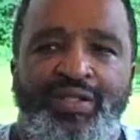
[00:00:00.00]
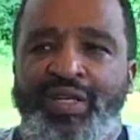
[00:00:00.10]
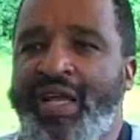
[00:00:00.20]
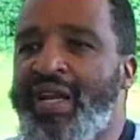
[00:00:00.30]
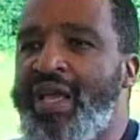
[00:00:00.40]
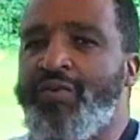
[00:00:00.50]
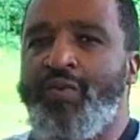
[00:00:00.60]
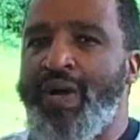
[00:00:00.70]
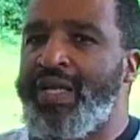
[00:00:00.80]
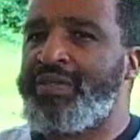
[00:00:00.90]
They're like,
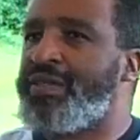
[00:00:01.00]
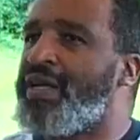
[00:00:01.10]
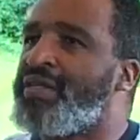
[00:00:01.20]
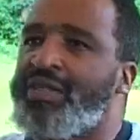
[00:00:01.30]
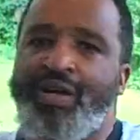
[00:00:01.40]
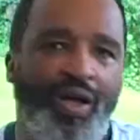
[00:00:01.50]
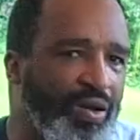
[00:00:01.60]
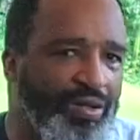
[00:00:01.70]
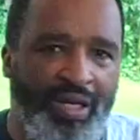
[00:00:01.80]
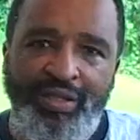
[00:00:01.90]
what?
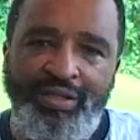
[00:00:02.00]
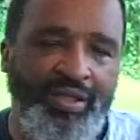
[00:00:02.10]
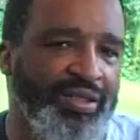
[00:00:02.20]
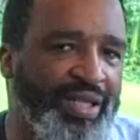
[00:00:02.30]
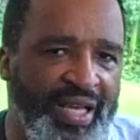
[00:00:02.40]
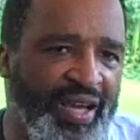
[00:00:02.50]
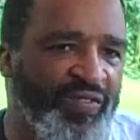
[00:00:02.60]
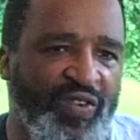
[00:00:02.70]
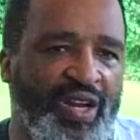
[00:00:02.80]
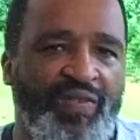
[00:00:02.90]
There's the sea in
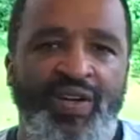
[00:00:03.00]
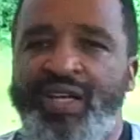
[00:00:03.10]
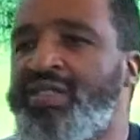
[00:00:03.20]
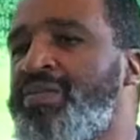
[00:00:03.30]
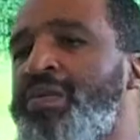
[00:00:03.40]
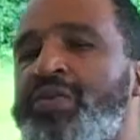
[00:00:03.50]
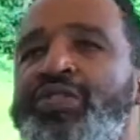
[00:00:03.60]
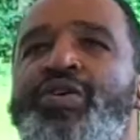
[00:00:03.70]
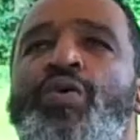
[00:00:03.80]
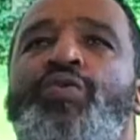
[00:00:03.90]
front of us.
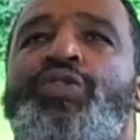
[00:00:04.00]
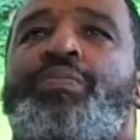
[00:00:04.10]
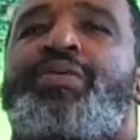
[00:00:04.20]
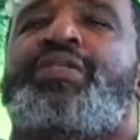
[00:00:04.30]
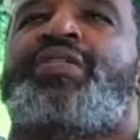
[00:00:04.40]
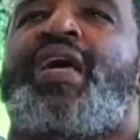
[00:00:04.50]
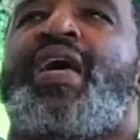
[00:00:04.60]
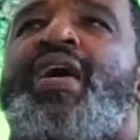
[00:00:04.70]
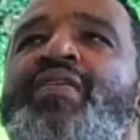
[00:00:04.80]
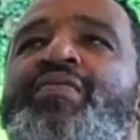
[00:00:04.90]
Moses holds up the
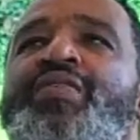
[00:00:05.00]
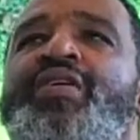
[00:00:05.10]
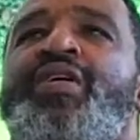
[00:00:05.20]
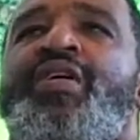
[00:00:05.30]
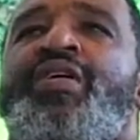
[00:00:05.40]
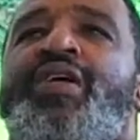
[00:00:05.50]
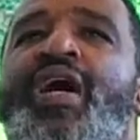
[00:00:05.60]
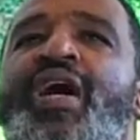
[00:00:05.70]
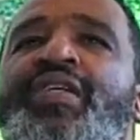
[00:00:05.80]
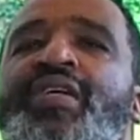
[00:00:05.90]
staff.
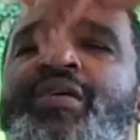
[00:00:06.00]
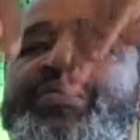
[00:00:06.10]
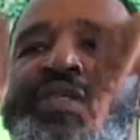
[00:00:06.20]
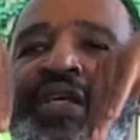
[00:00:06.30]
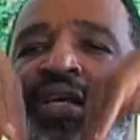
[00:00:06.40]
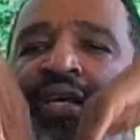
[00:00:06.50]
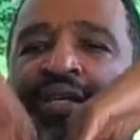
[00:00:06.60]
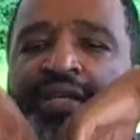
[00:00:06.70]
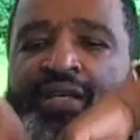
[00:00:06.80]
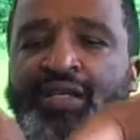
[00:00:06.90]
God comes
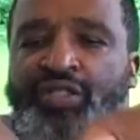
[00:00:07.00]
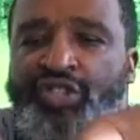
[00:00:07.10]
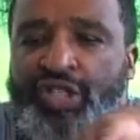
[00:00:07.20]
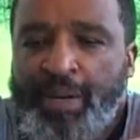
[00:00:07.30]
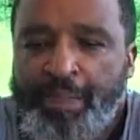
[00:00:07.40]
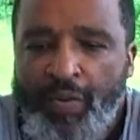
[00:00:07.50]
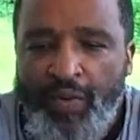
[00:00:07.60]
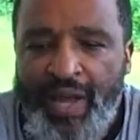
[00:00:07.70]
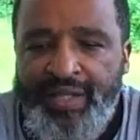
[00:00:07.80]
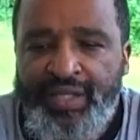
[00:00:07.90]
in,
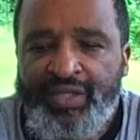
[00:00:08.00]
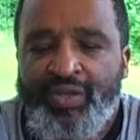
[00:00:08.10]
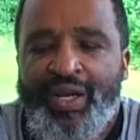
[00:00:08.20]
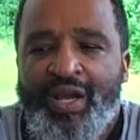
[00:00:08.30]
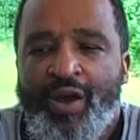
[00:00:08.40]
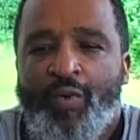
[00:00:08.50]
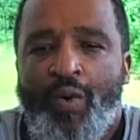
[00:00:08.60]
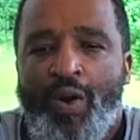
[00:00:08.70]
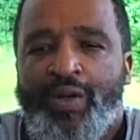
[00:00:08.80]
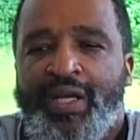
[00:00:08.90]
separates it, so they are
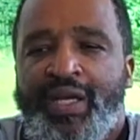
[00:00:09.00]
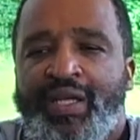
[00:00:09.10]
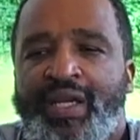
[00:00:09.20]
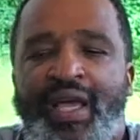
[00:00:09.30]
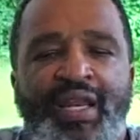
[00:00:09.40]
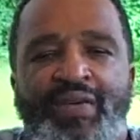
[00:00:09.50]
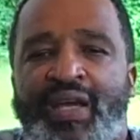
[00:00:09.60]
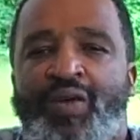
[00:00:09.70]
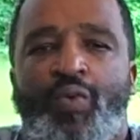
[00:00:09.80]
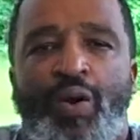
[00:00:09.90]
walking. They ain't even
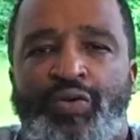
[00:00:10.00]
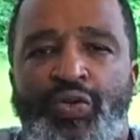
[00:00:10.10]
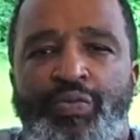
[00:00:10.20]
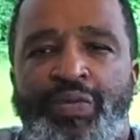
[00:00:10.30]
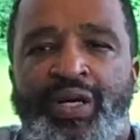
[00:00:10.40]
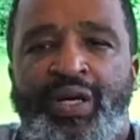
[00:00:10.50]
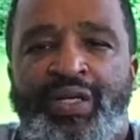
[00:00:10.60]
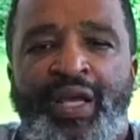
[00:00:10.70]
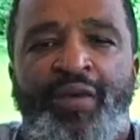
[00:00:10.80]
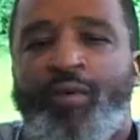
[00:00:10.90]
got to walk through
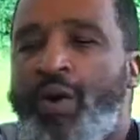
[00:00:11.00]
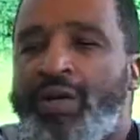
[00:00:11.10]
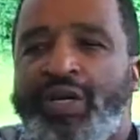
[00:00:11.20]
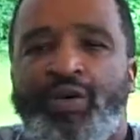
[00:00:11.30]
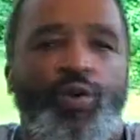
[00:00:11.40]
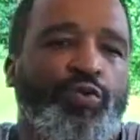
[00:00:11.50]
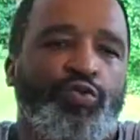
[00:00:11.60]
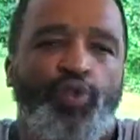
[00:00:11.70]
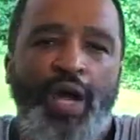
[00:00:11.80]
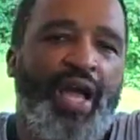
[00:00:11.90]
mud. They're walking on
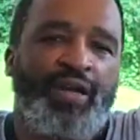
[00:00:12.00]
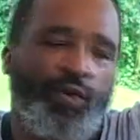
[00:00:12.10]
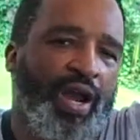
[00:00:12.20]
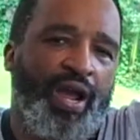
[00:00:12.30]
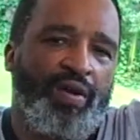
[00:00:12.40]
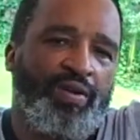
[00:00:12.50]
dry ground.